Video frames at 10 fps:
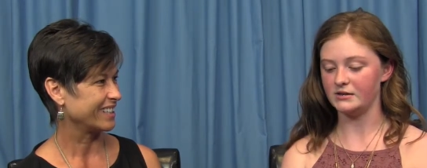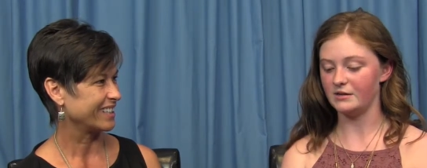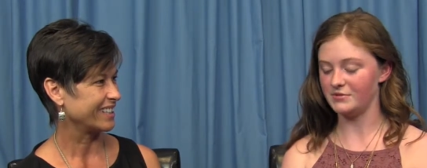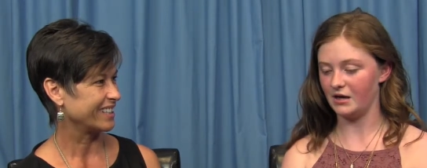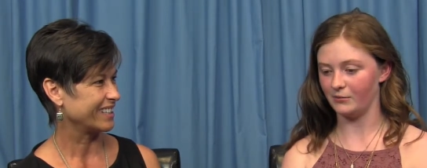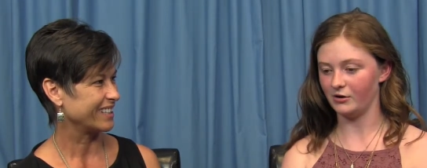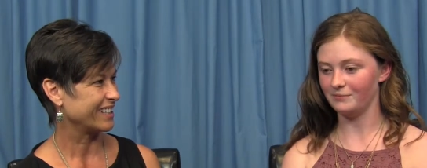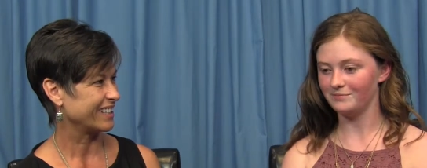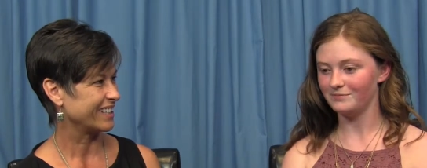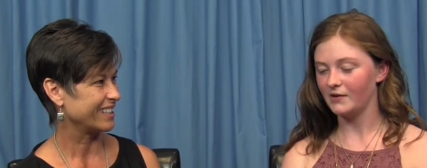
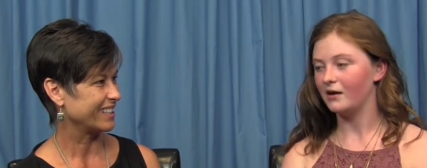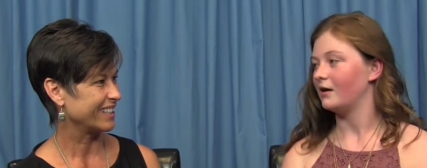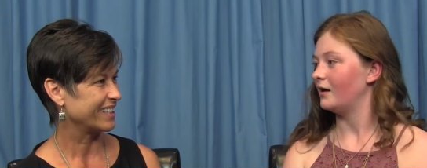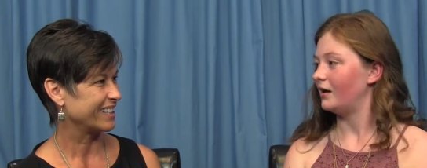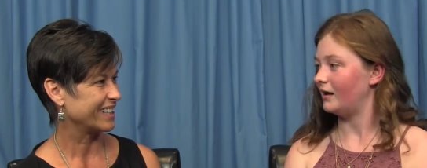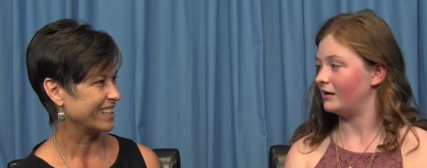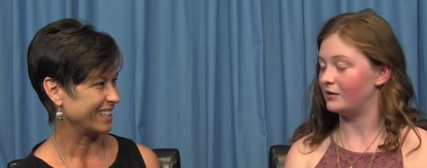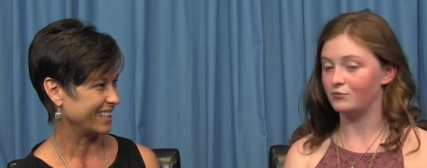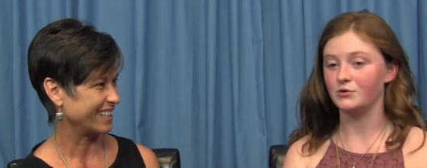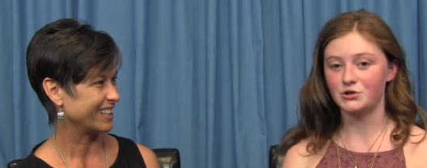Speaker 1: September. And
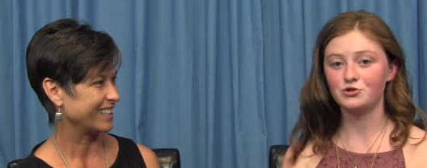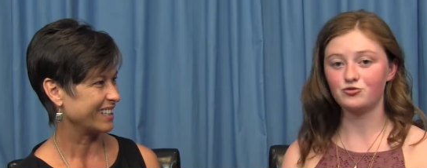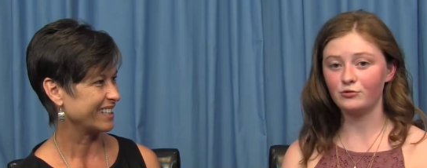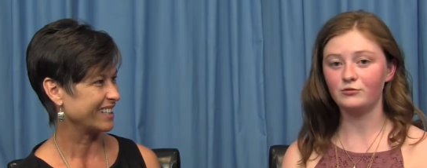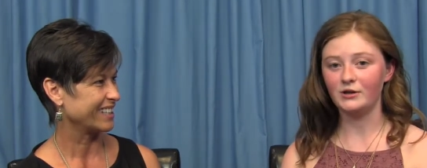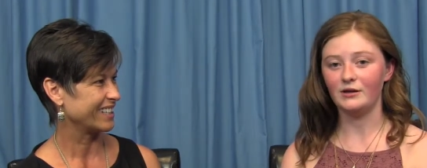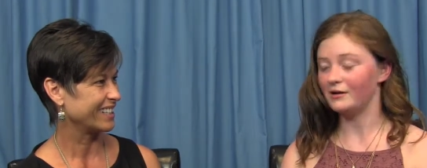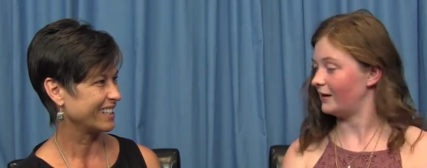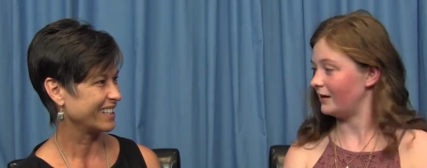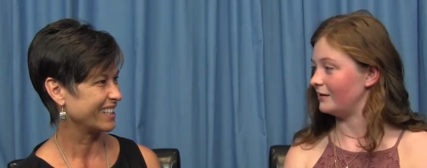it was
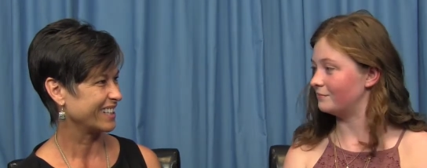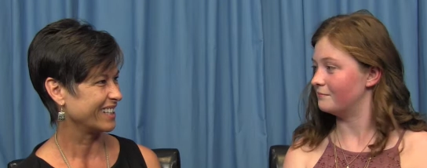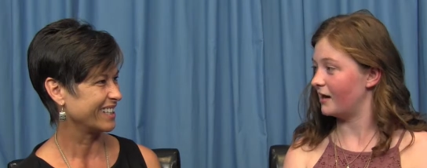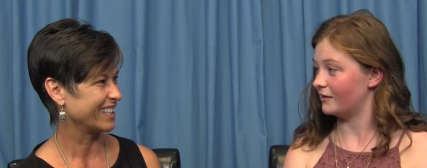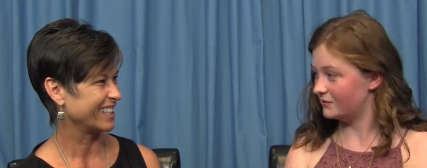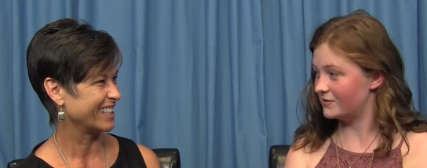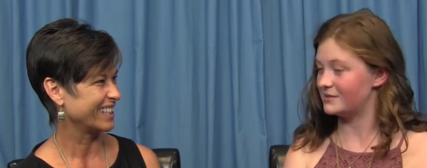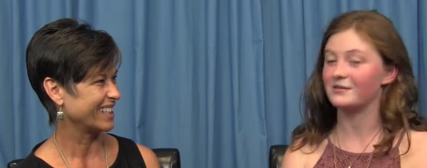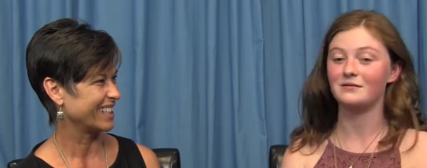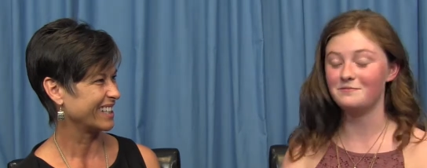truly a
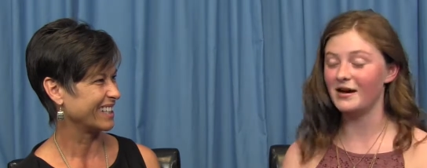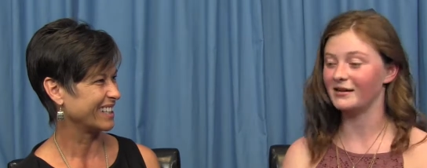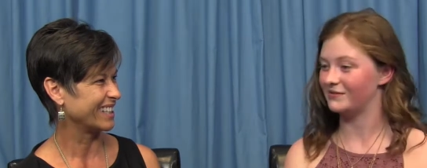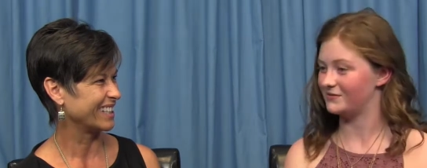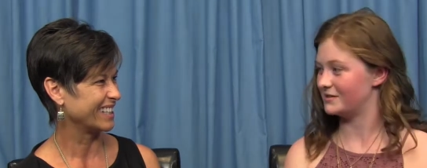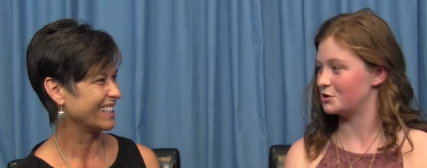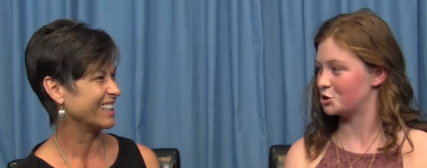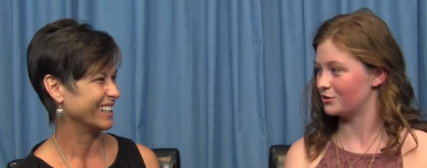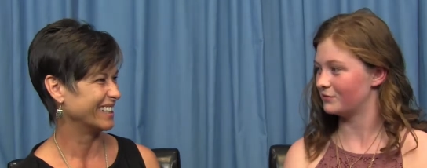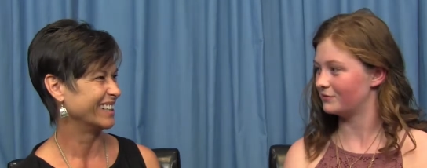magnificent, magnificent
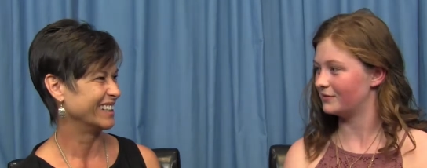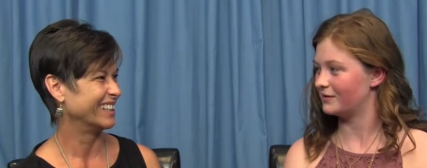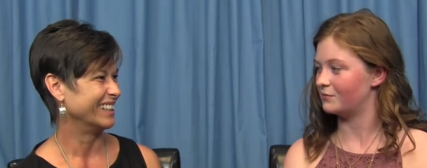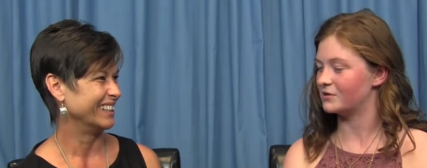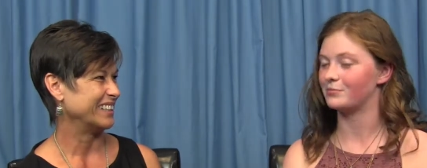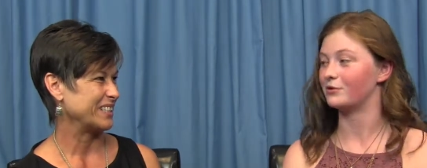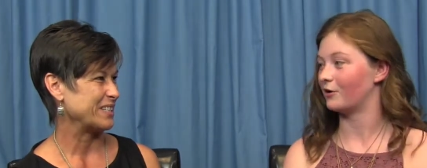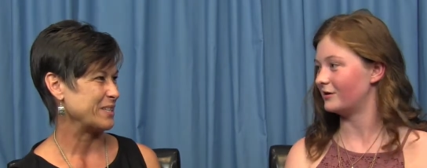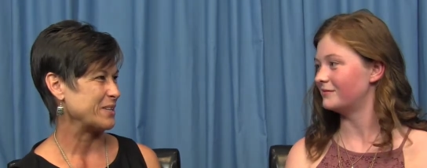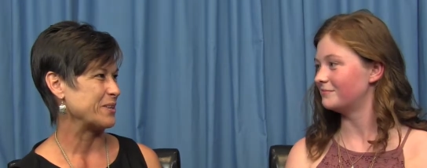show that was put
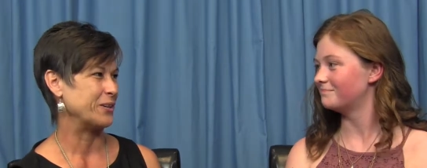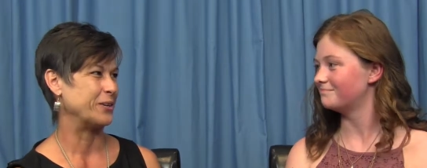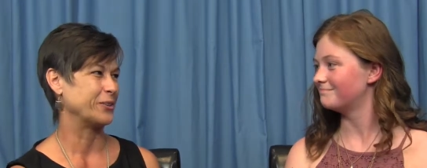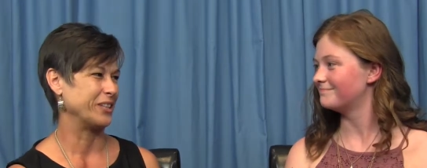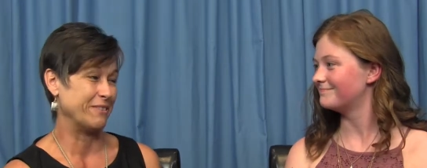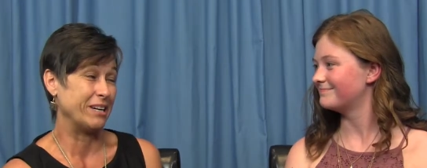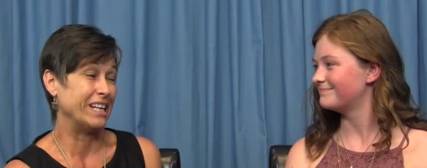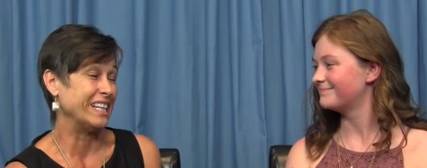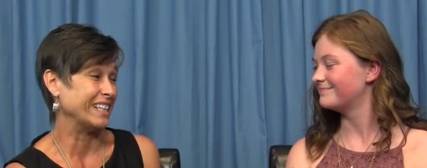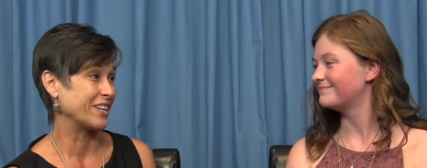on.
Speaker 2: Oh,
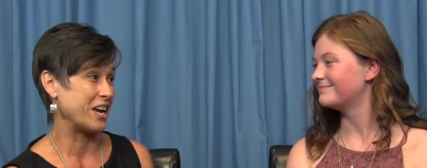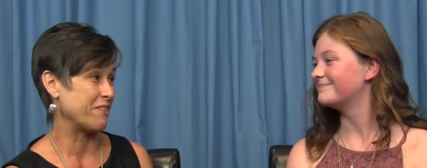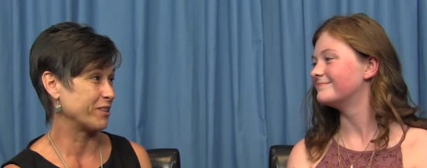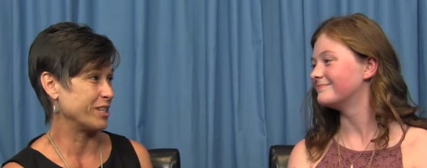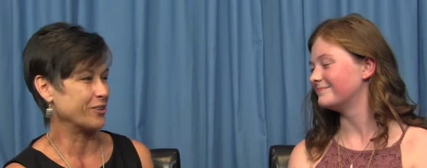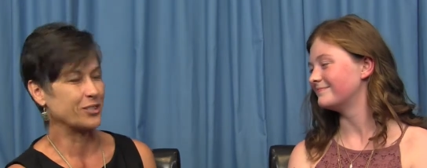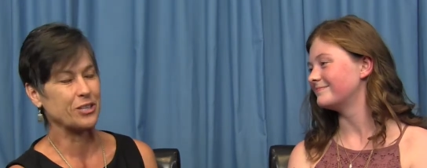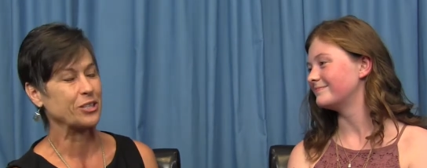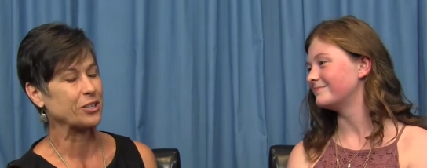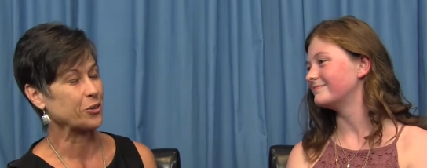it is. Every year
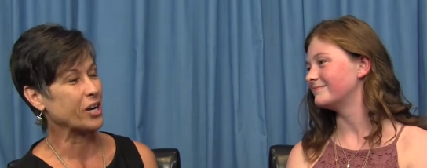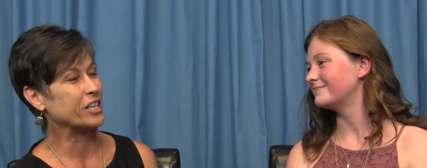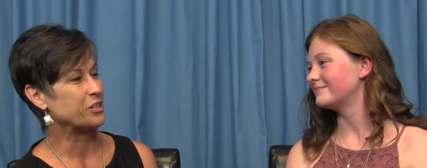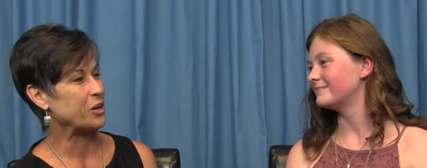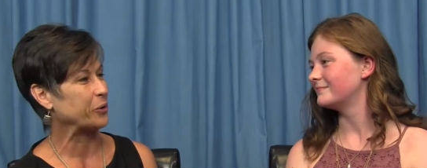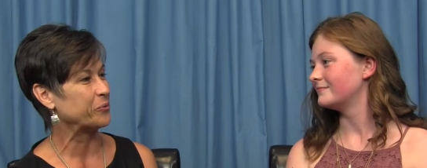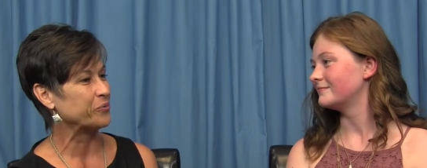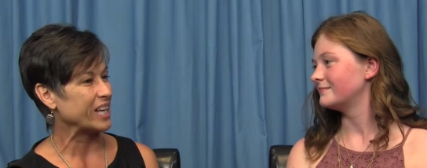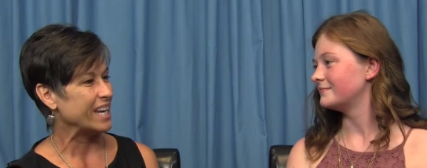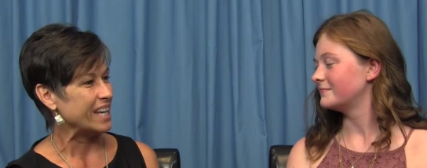it's, it's a great show.
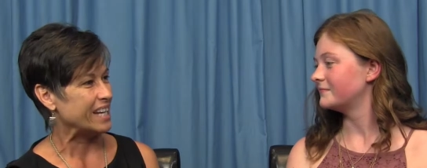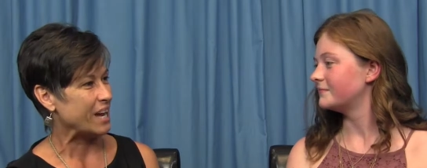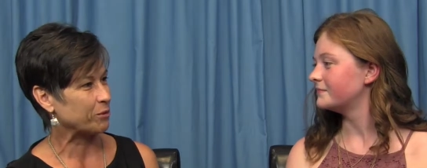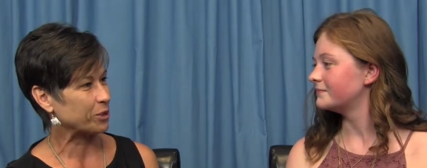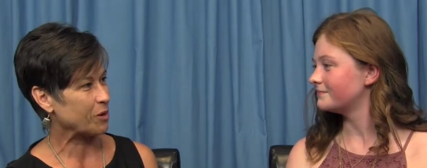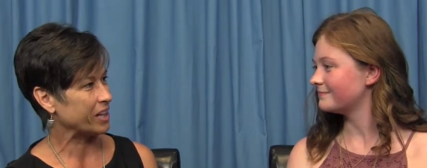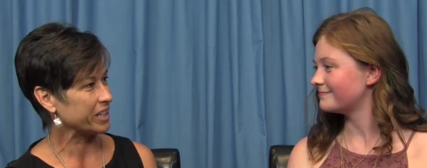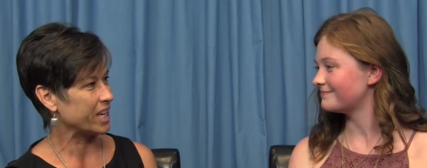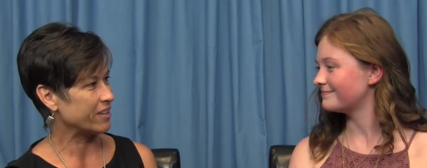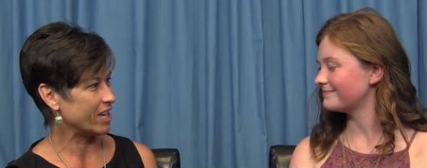Now, with the
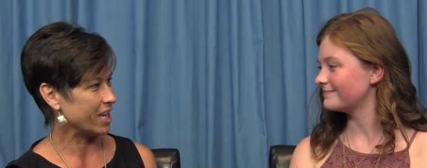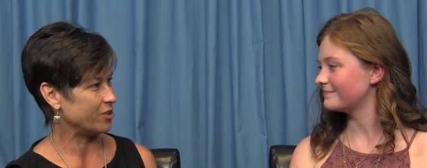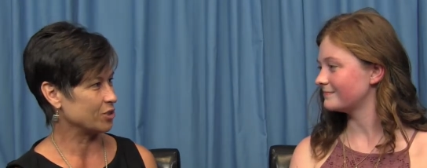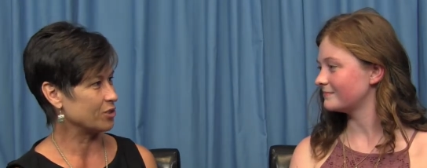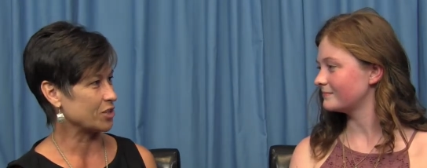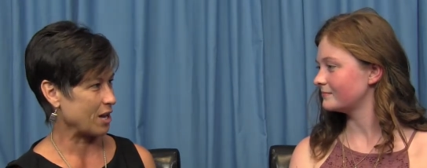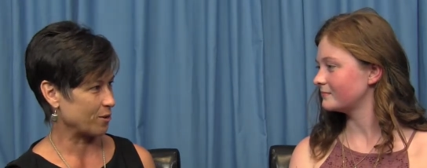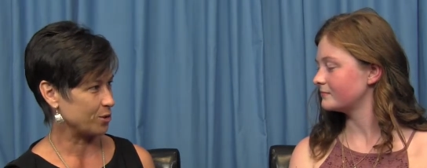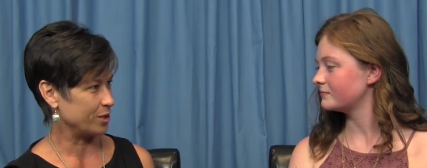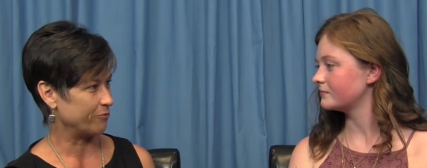Riley Aviation
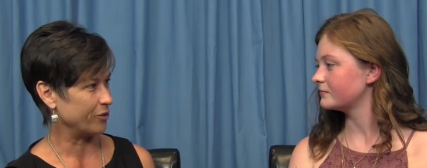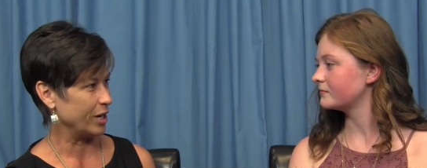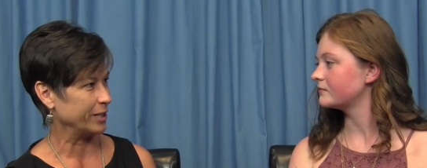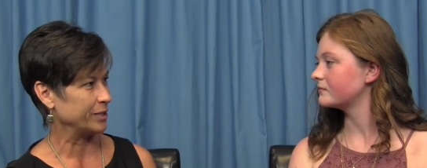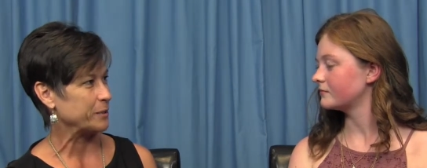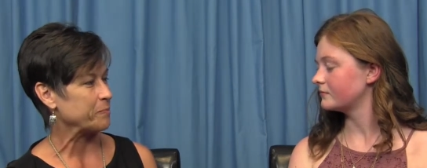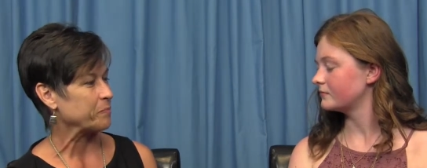Scholarship Fund,